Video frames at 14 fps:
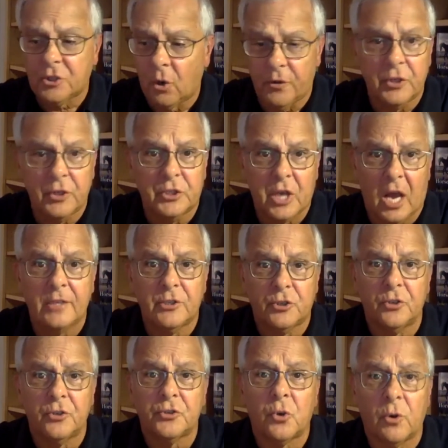or the
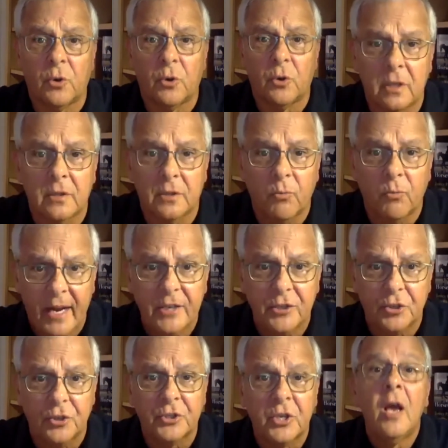Dodgers or the
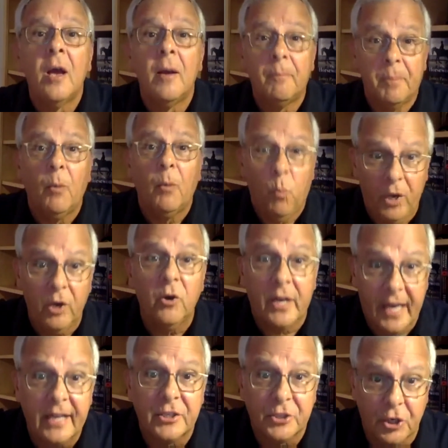Rangers, but we'll
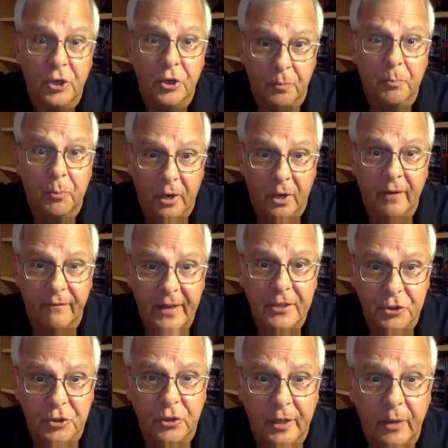get to your book
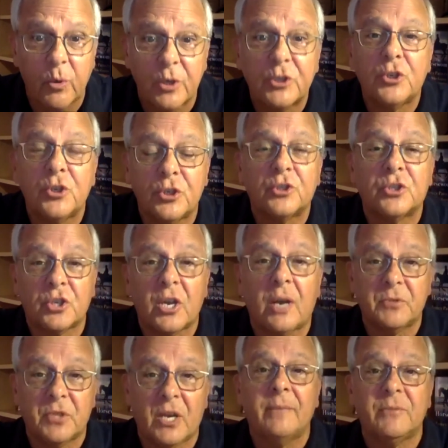eventually, which
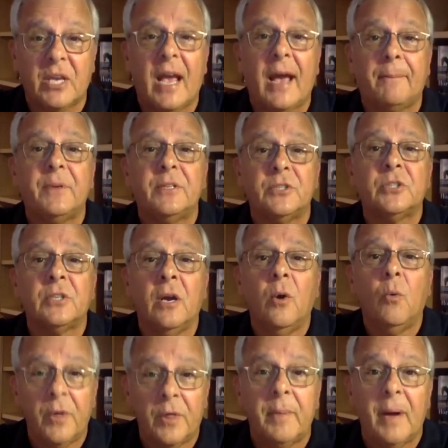sometimes happens
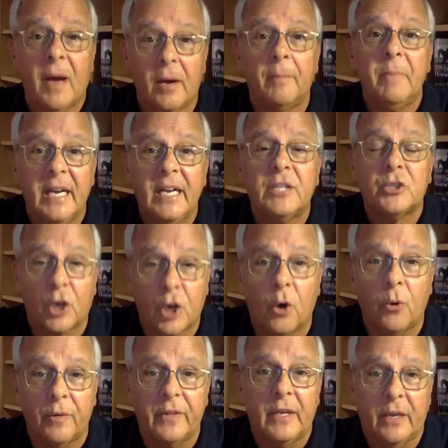with about a minute to
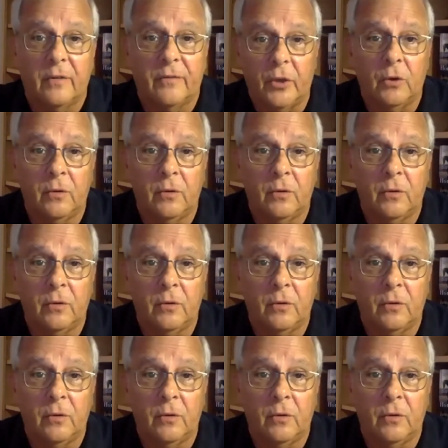go in the interview.